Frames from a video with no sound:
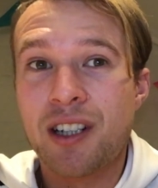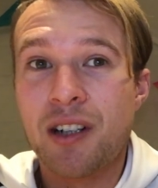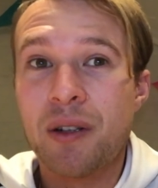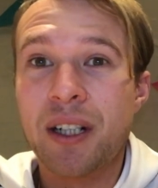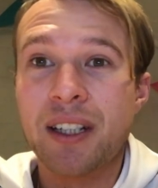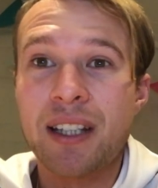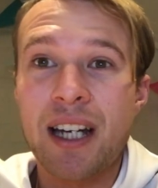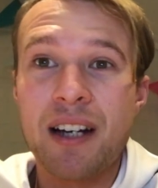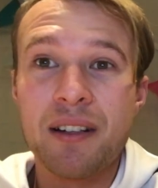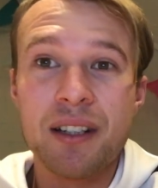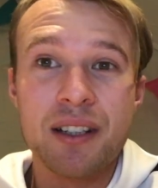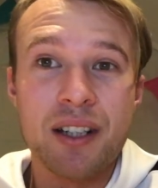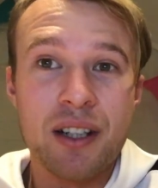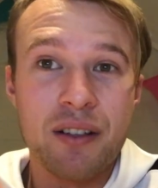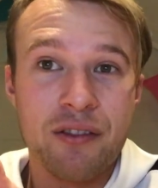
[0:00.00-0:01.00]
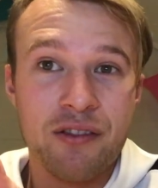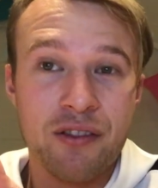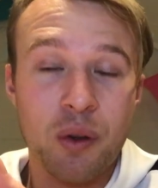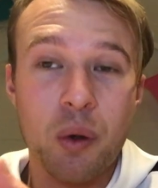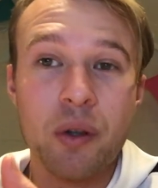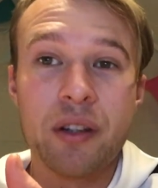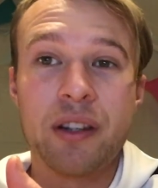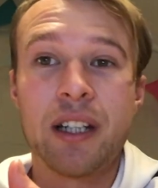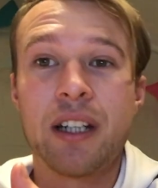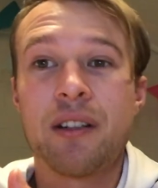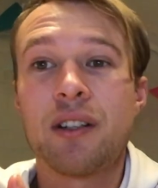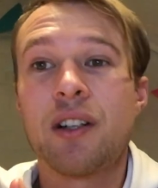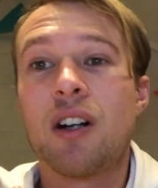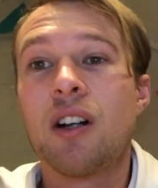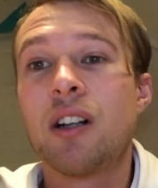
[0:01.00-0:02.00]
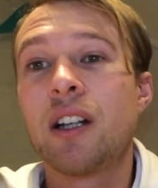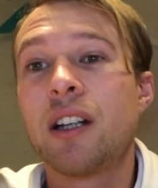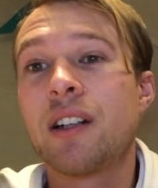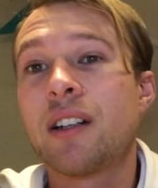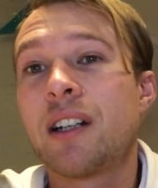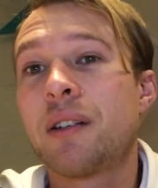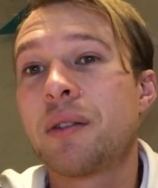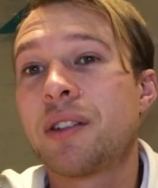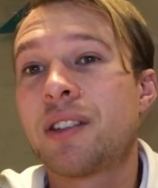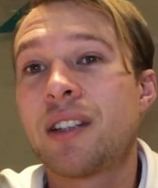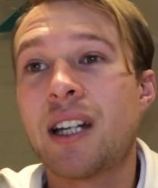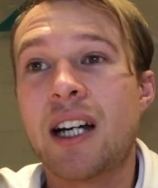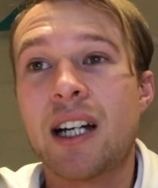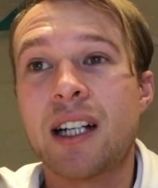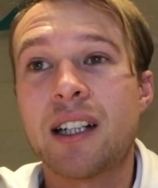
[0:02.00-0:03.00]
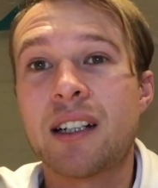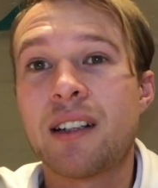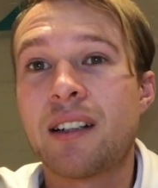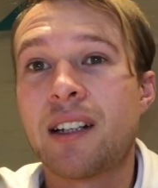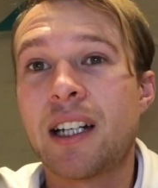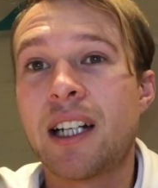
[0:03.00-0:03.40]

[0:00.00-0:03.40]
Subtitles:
going down into the fourth tier in Holland. I was stuck.